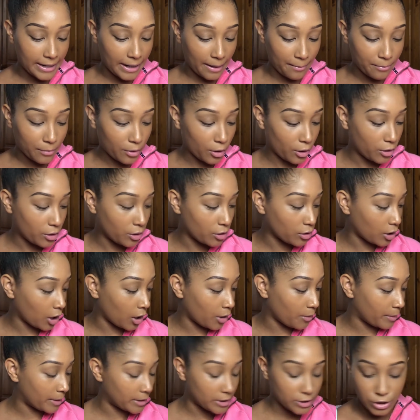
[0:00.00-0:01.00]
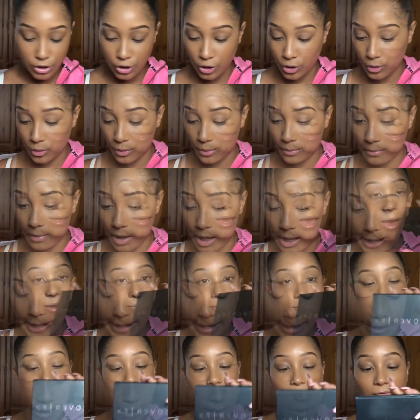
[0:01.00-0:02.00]
I'm gonna go into my
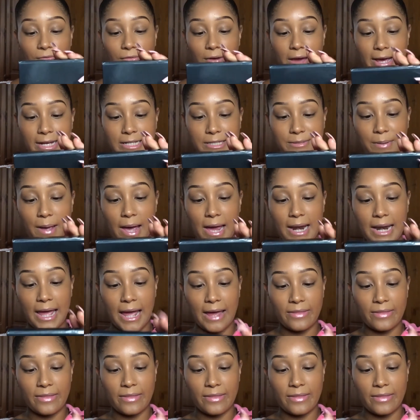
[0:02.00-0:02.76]
Cover FX palette,